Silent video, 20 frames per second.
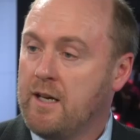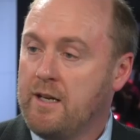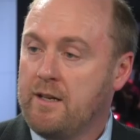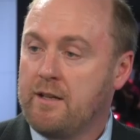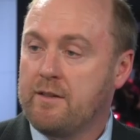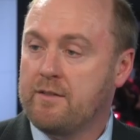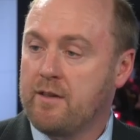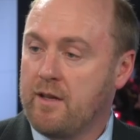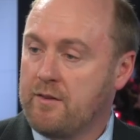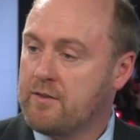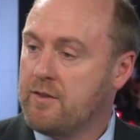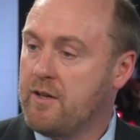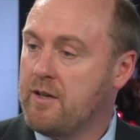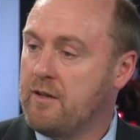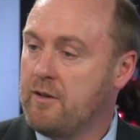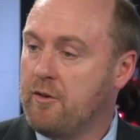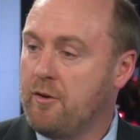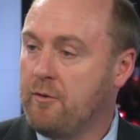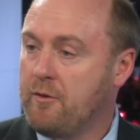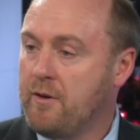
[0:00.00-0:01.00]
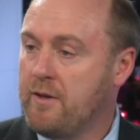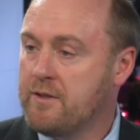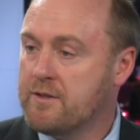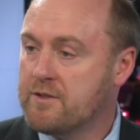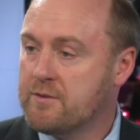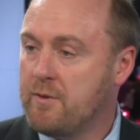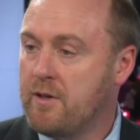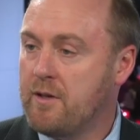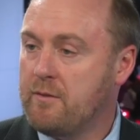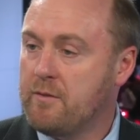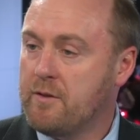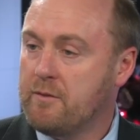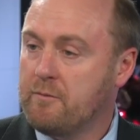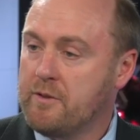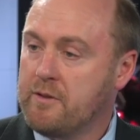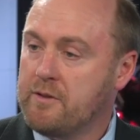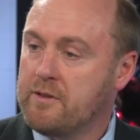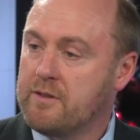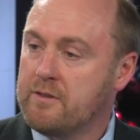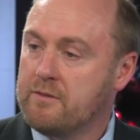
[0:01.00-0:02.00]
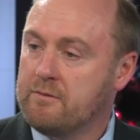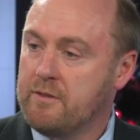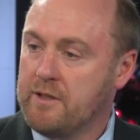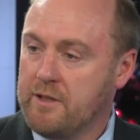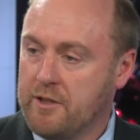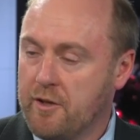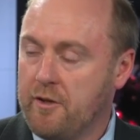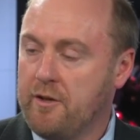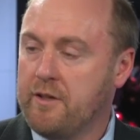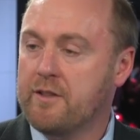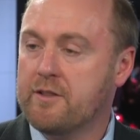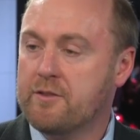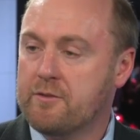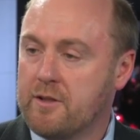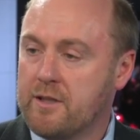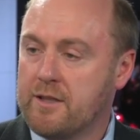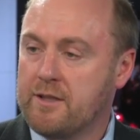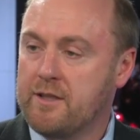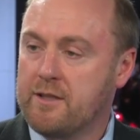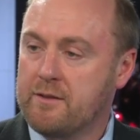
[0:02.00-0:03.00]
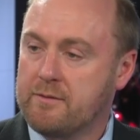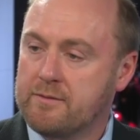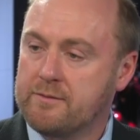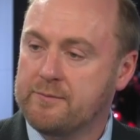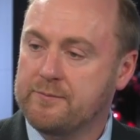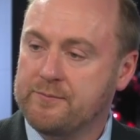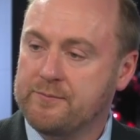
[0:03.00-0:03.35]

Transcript: and it's, it's got a low range as well for when, when the going gets really tough.